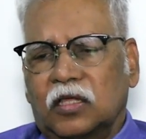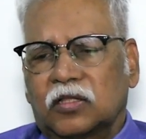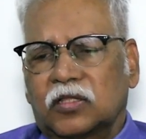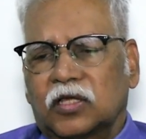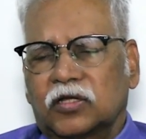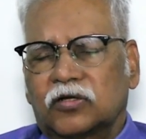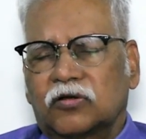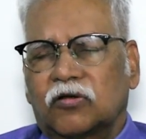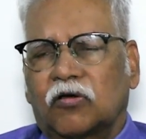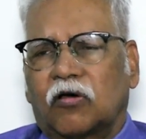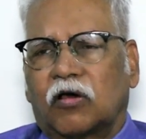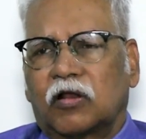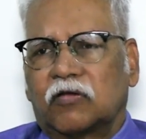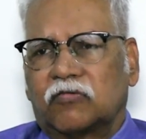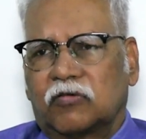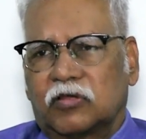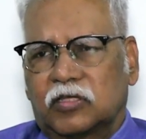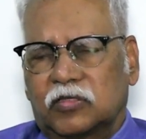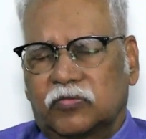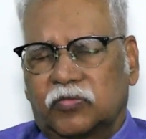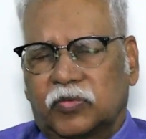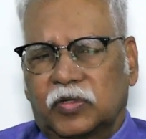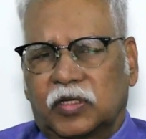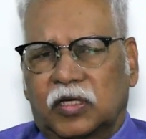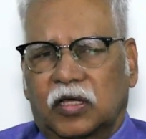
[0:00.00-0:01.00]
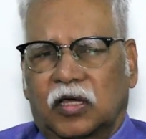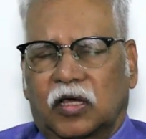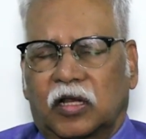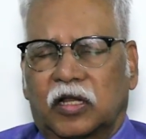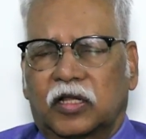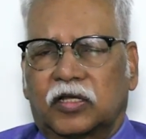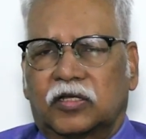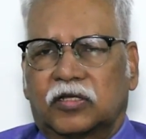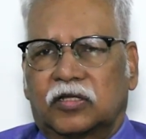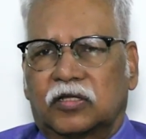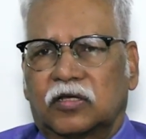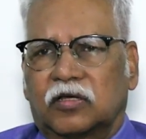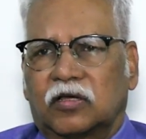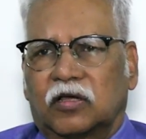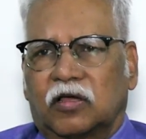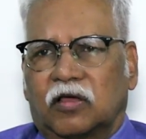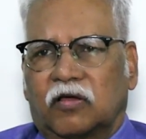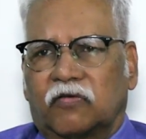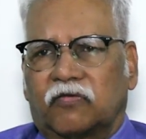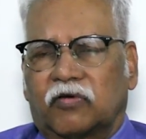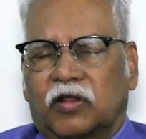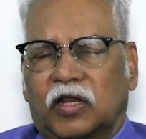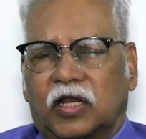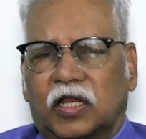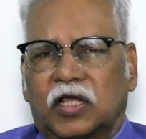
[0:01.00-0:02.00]
they should always be alert
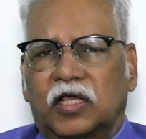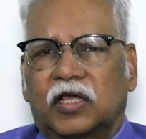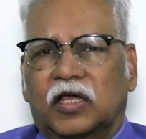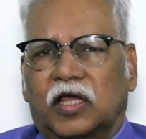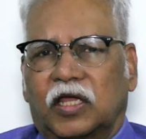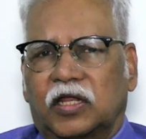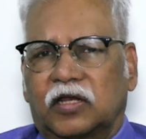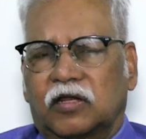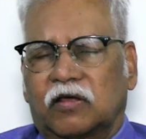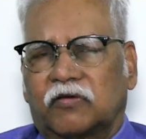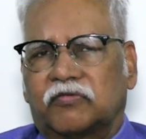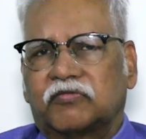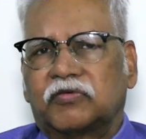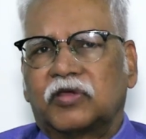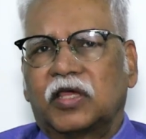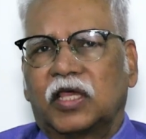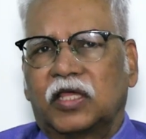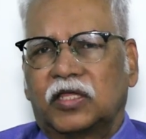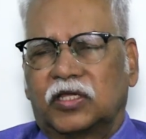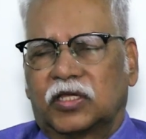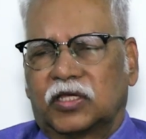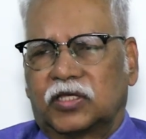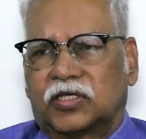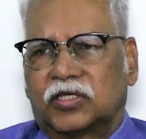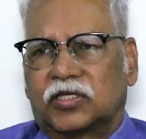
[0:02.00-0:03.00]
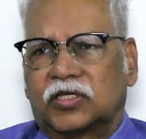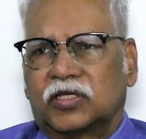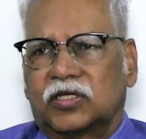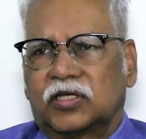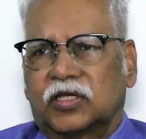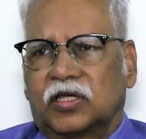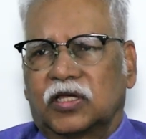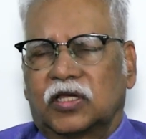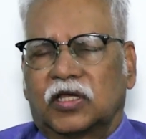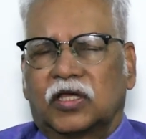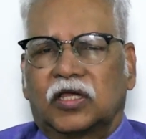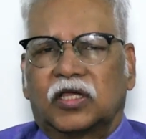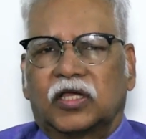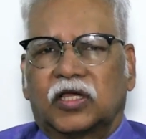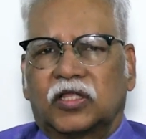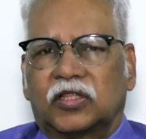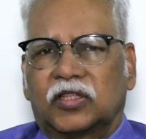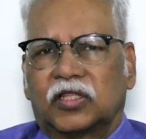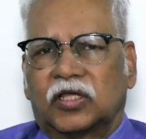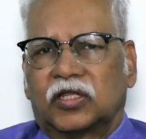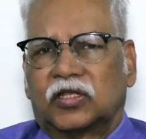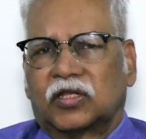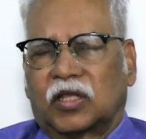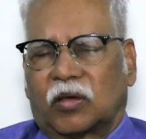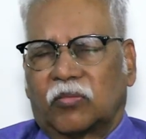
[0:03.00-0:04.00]
for any kind of changes in
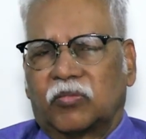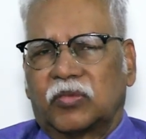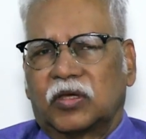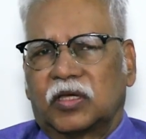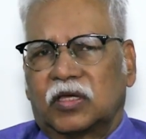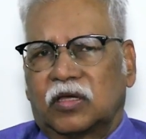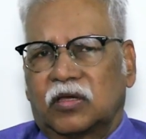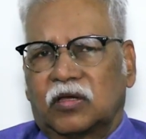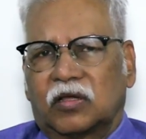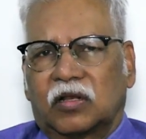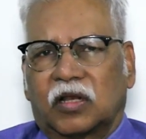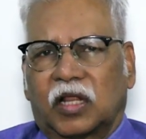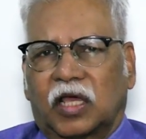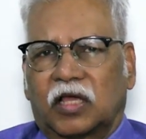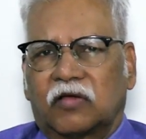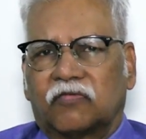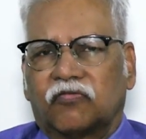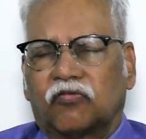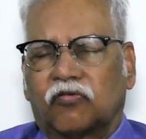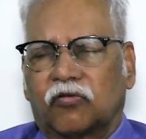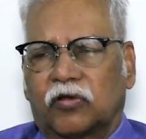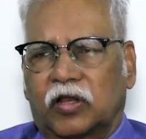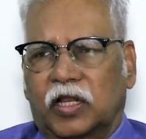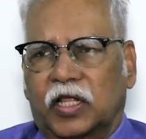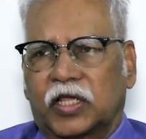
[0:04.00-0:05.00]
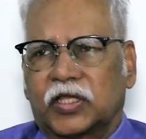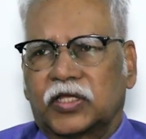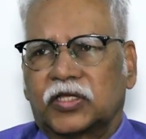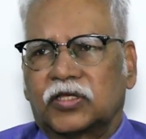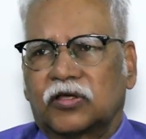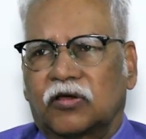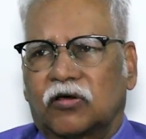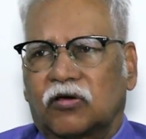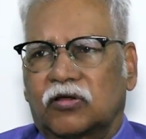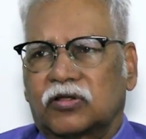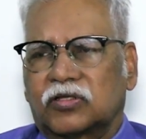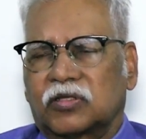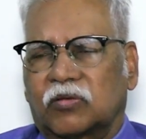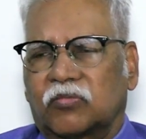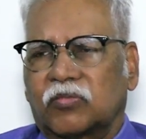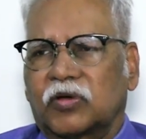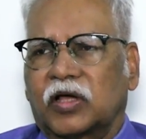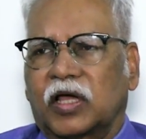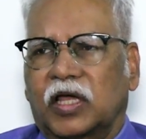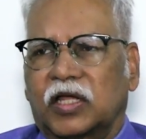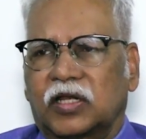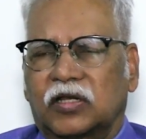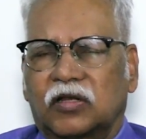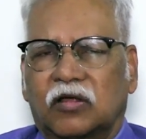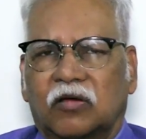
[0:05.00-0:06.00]
the tummy, like fullness or some
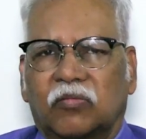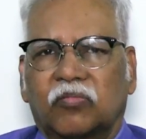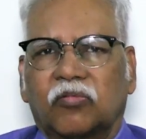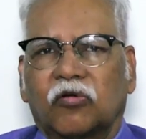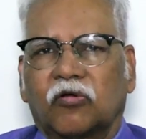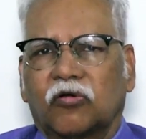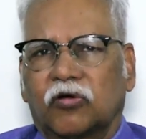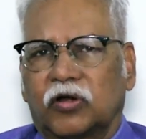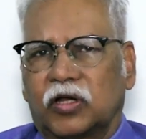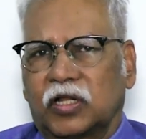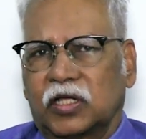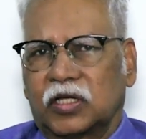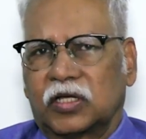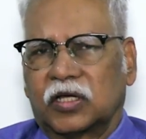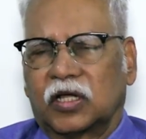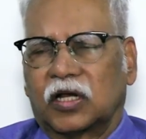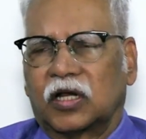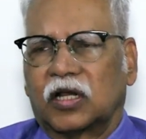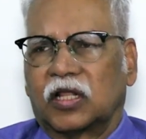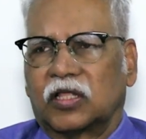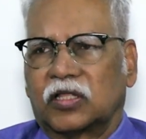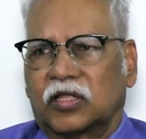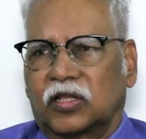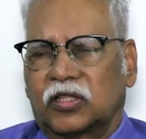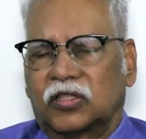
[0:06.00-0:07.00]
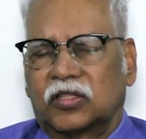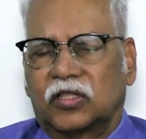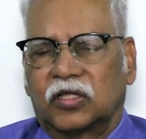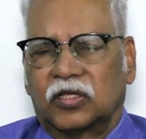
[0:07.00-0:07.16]
kind of bloating and other